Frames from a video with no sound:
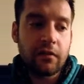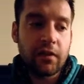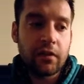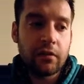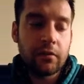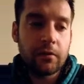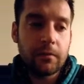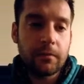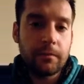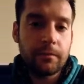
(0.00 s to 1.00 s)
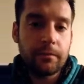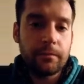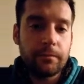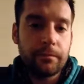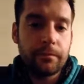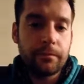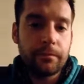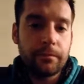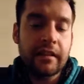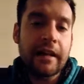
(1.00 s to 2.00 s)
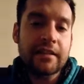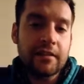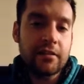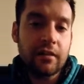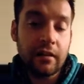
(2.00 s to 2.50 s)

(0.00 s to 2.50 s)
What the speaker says: feel the Nazis.